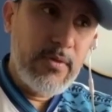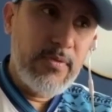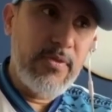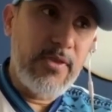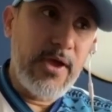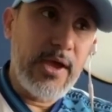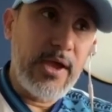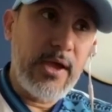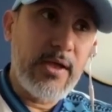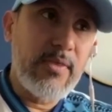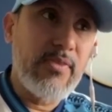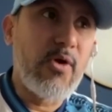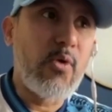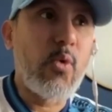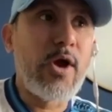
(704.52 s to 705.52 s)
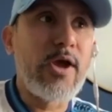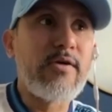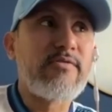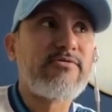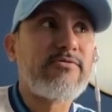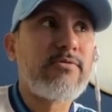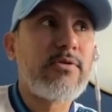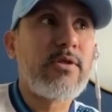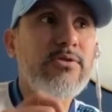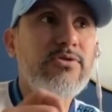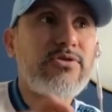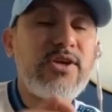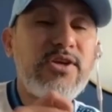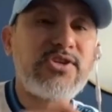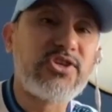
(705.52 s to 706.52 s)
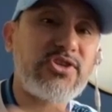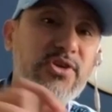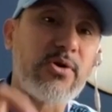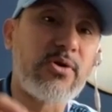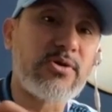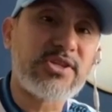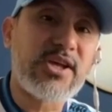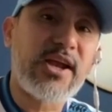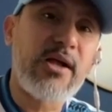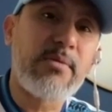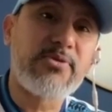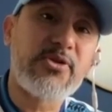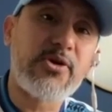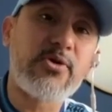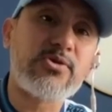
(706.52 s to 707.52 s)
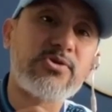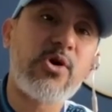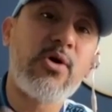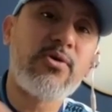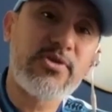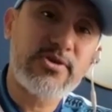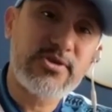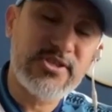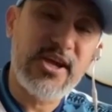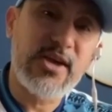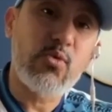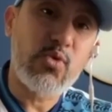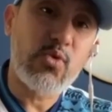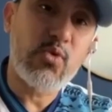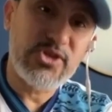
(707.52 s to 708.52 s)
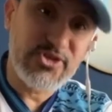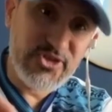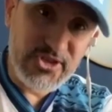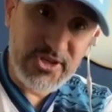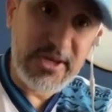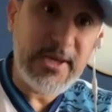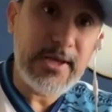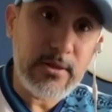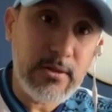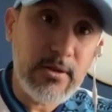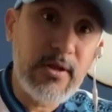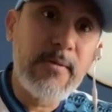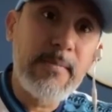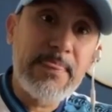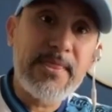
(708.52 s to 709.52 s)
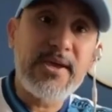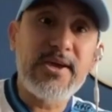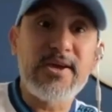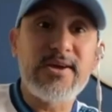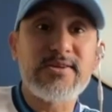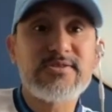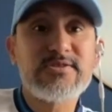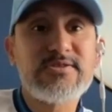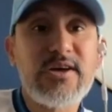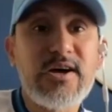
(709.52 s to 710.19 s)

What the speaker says: the way of teaching the girls and helping the girls understand which skill is